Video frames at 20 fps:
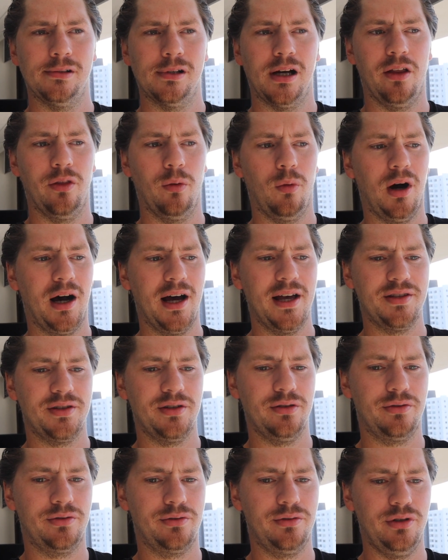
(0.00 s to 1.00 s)
Otherwise,
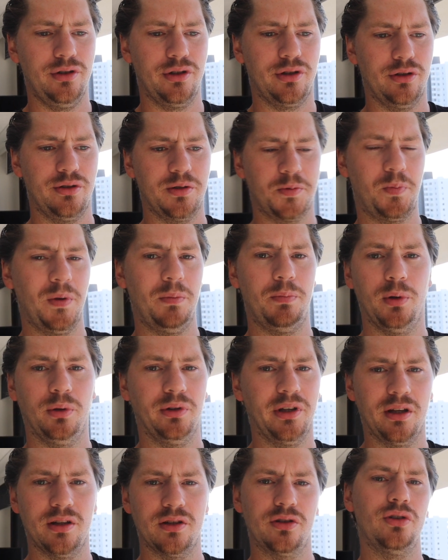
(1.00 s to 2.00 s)
you could just be
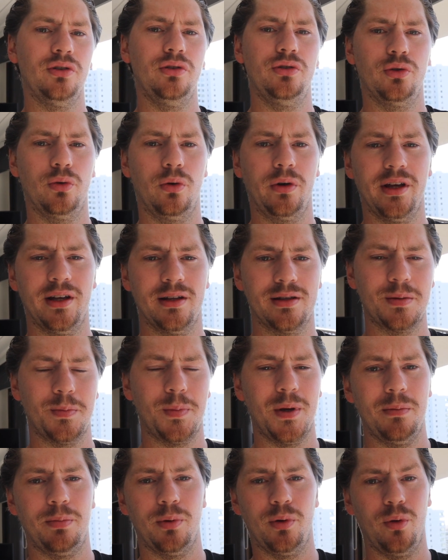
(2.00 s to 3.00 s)
building this huge audience of
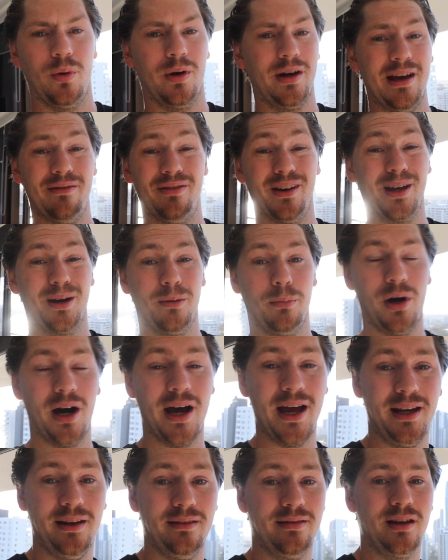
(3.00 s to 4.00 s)
people who are never going to
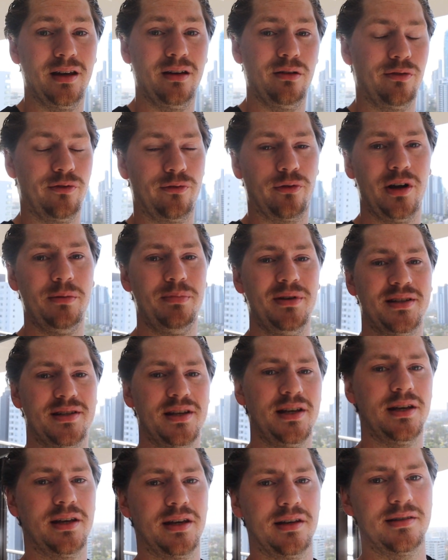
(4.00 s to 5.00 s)
buy anything, of freebie
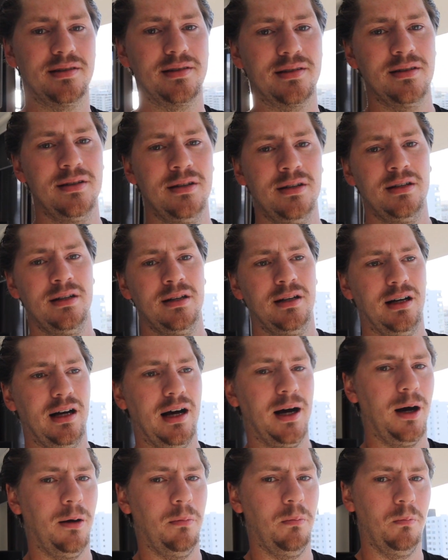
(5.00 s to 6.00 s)
seekers,
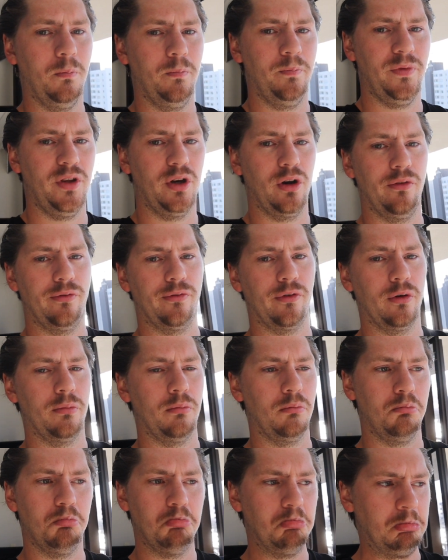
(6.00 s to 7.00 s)

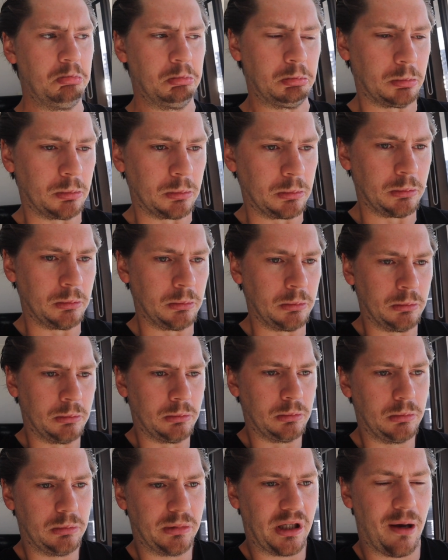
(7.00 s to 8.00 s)
from
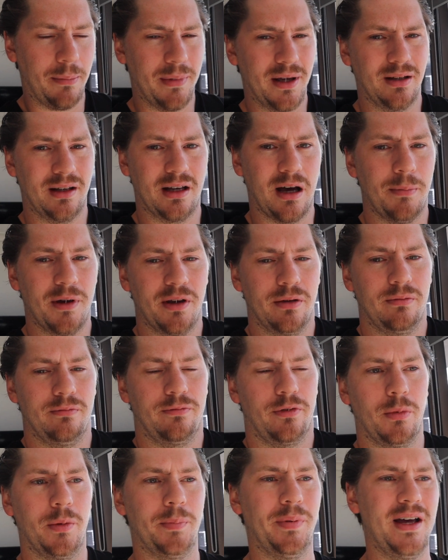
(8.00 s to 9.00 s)
coming
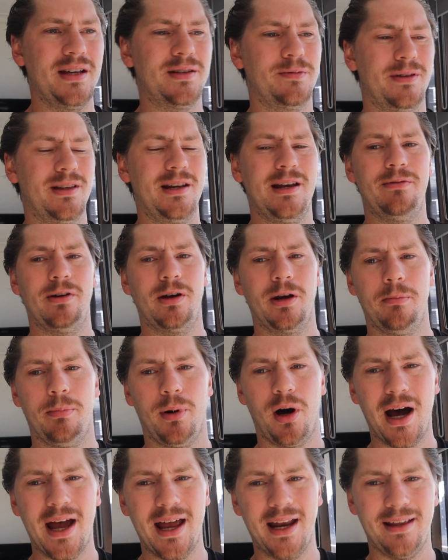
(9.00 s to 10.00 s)
from a place where they're never going to
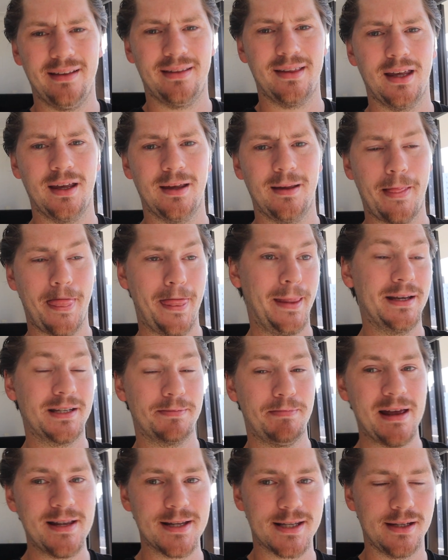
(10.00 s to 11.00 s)
buy anything
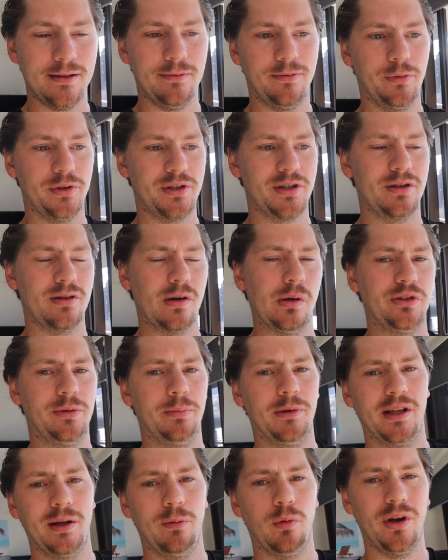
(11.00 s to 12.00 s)
expensive, which is
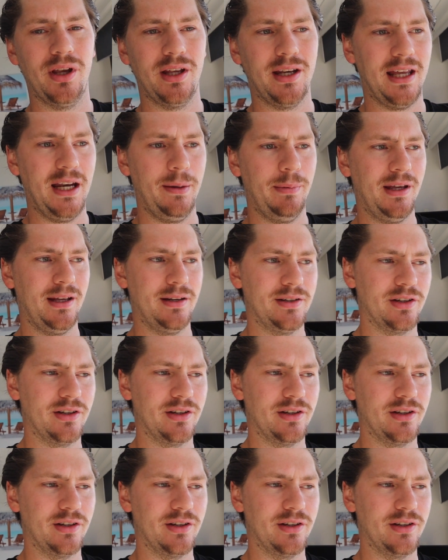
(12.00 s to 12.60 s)
ultimately what you need to be